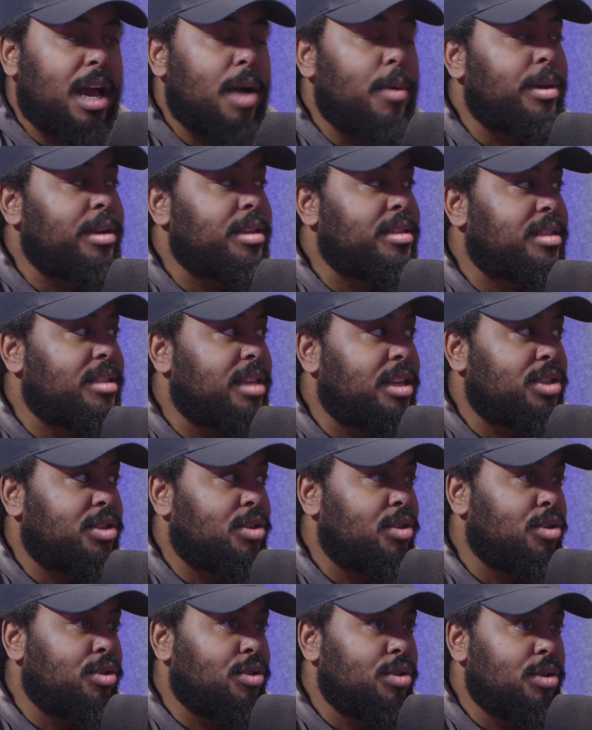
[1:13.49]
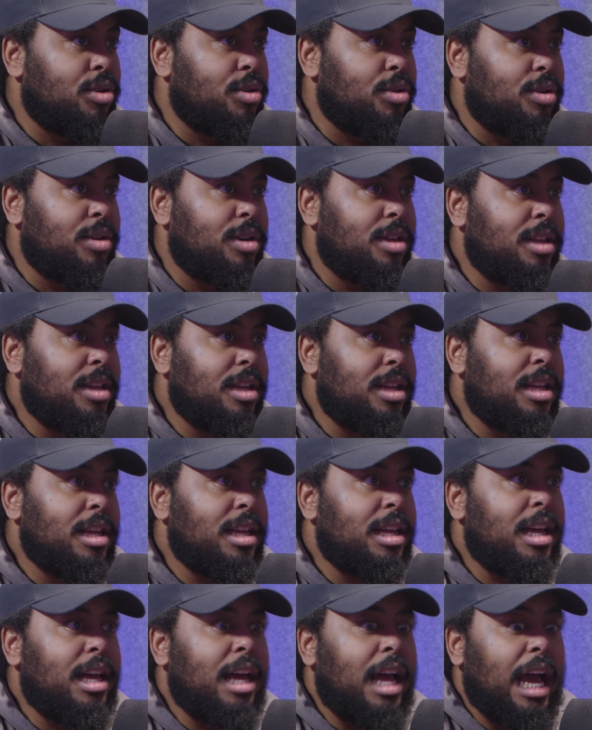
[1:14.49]
I went and searched on Google,
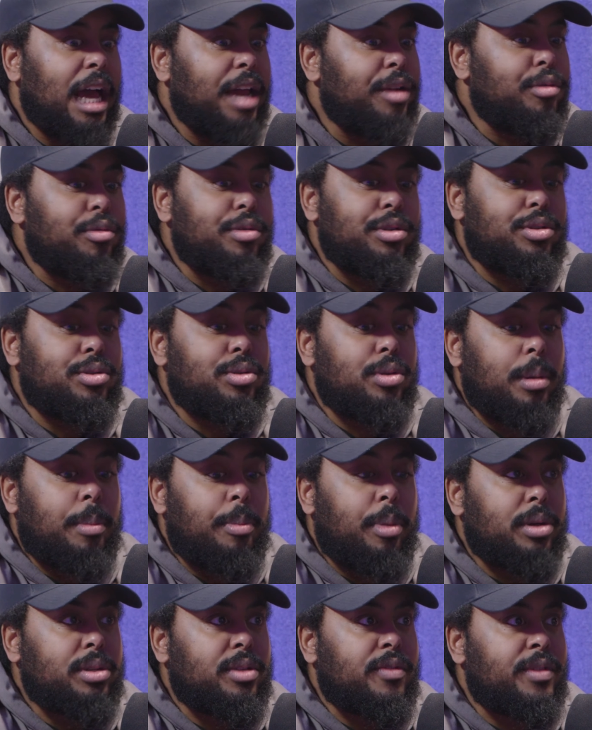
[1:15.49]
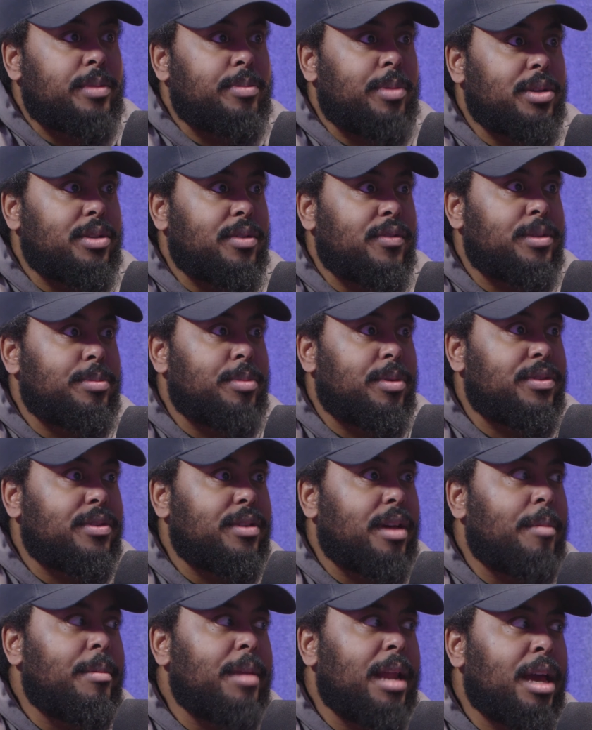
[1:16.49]
and all this talk about box office.
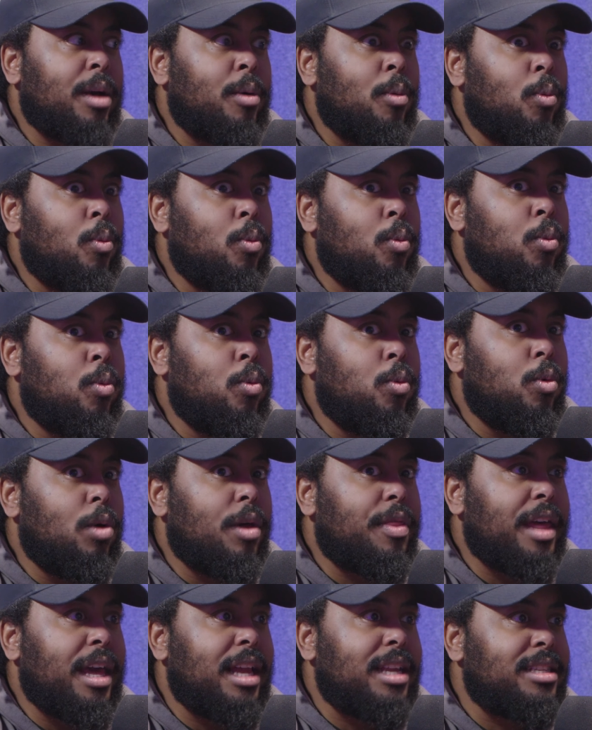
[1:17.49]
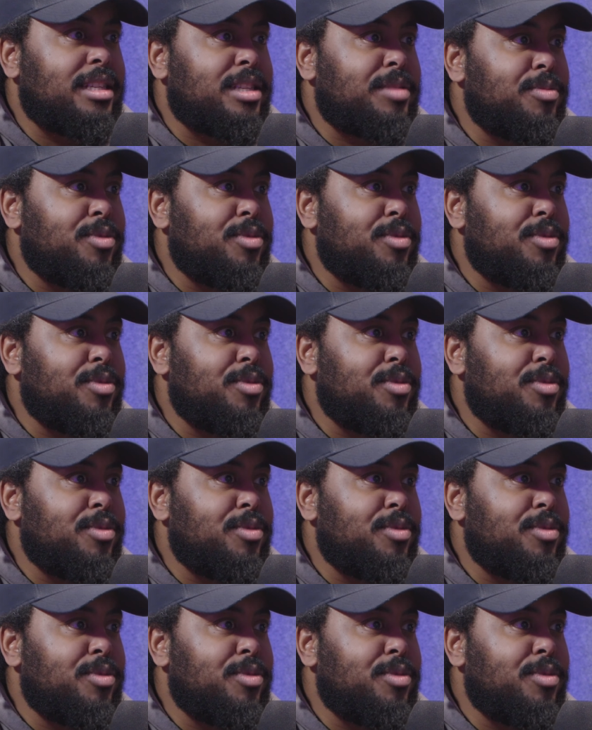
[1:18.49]
I'm like, what the hell is this